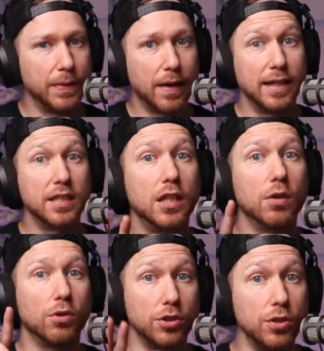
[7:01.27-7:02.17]
Now, I
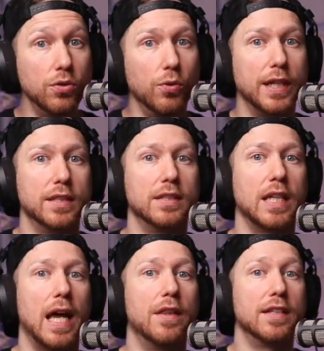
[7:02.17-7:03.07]
there were two
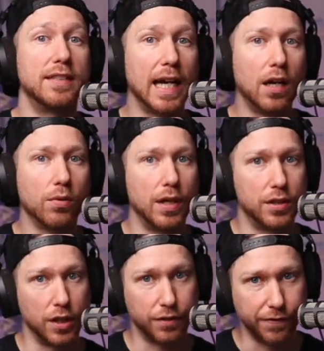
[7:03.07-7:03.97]
reasons, and the second
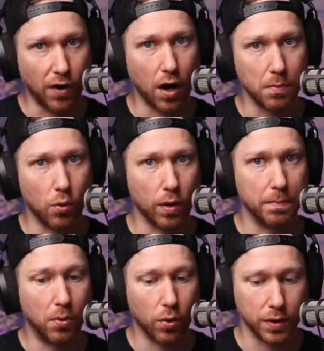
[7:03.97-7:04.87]
reason is far more
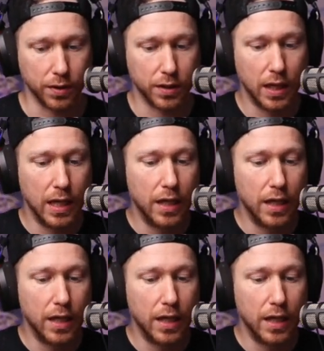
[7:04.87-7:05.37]
important.